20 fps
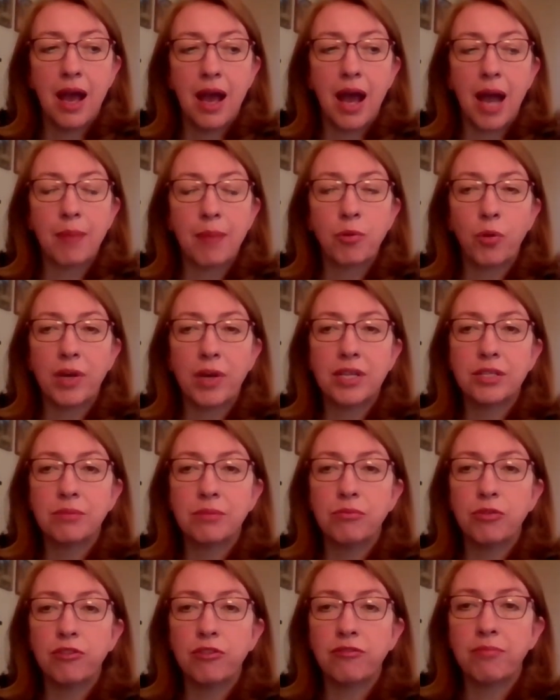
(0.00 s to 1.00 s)
I'm going to
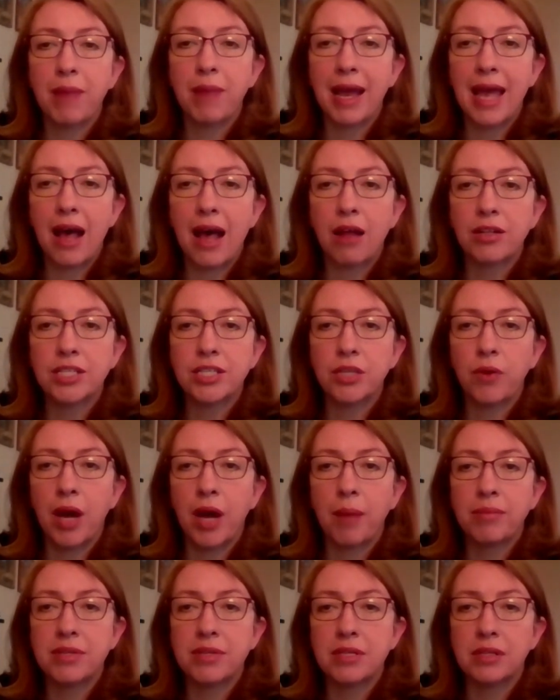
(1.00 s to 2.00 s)
move my alto
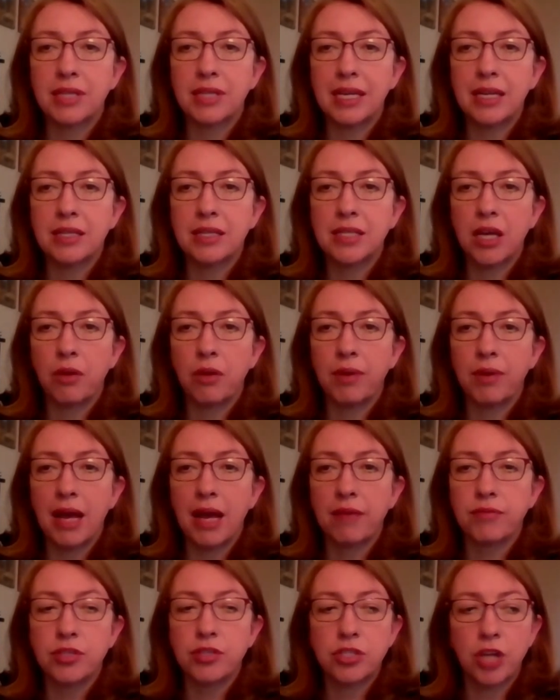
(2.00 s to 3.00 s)
up to the leading tone
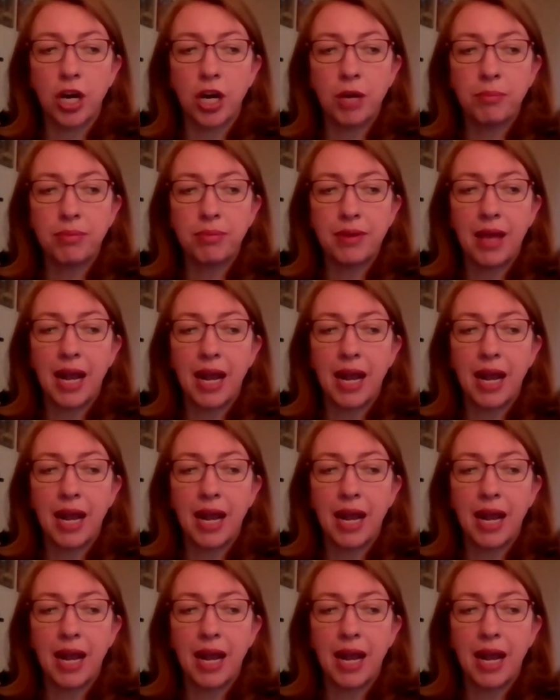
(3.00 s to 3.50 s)
F sharp,